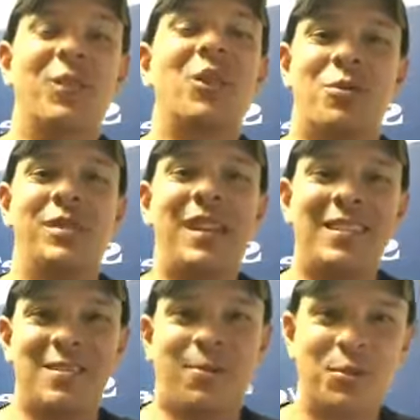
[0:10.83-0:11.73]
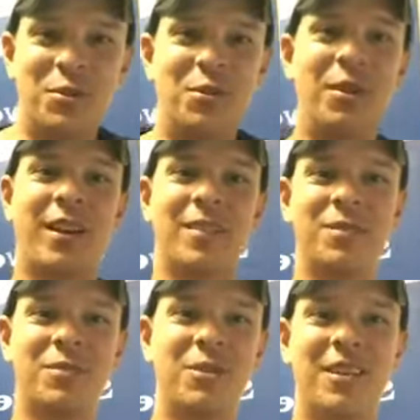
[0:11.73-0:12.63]
the lowest hanging fruit when it
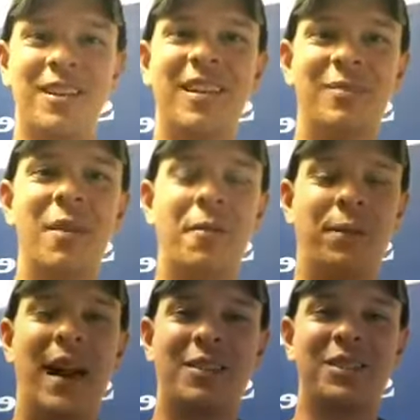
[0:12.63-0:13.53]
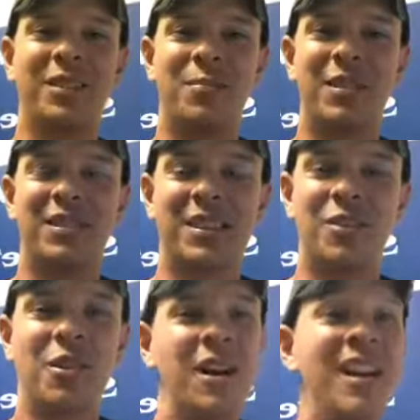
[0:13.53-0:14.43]
comes to a flatter stomach.
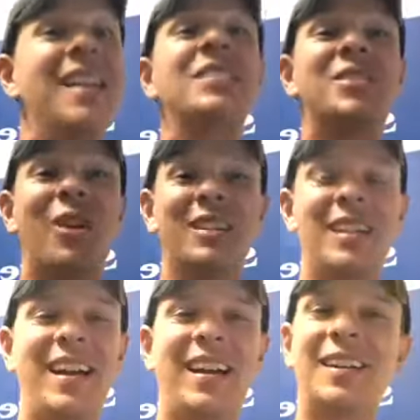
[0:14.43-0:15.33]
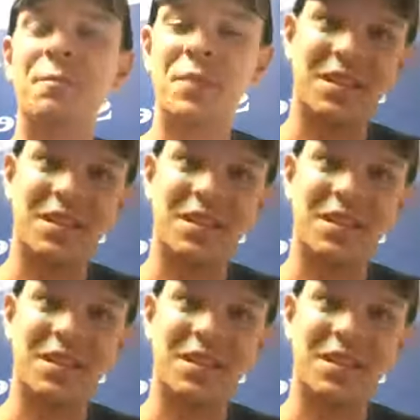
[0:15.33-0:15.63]
So start there.